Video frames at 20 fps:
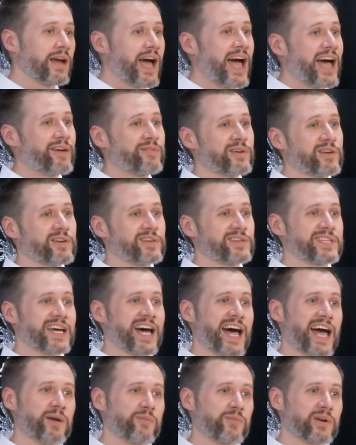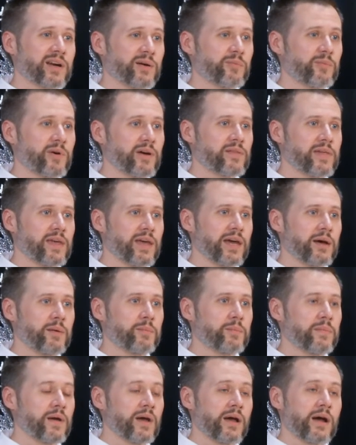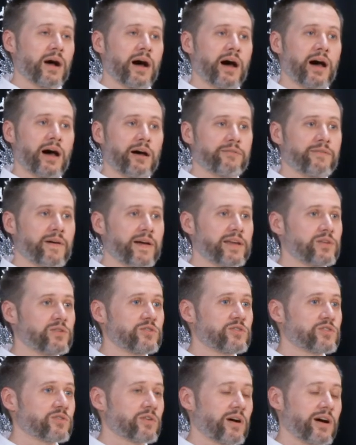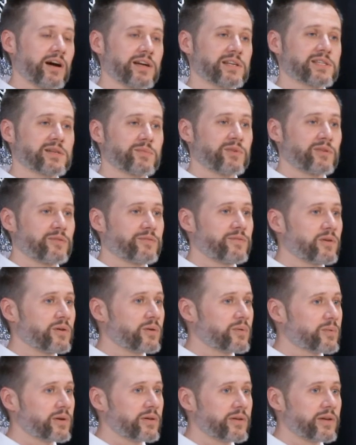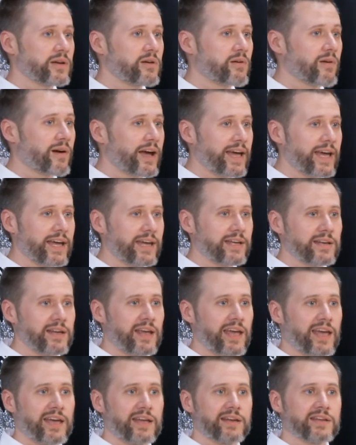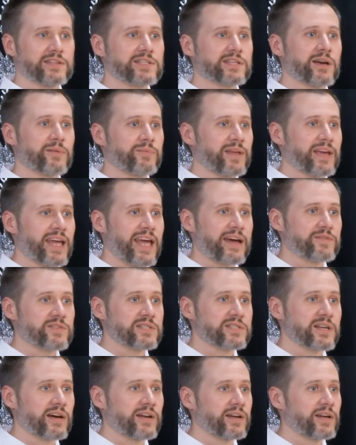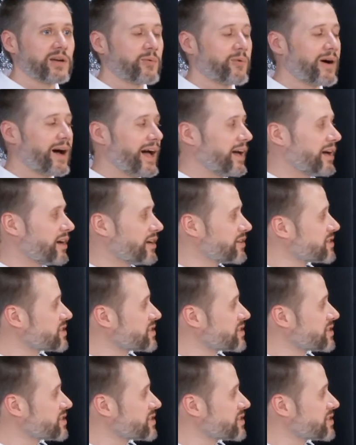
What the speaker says: I have a good time when I'm with him. If I use drugs, I'm going to feel really great, and it's something I haven't done in a while.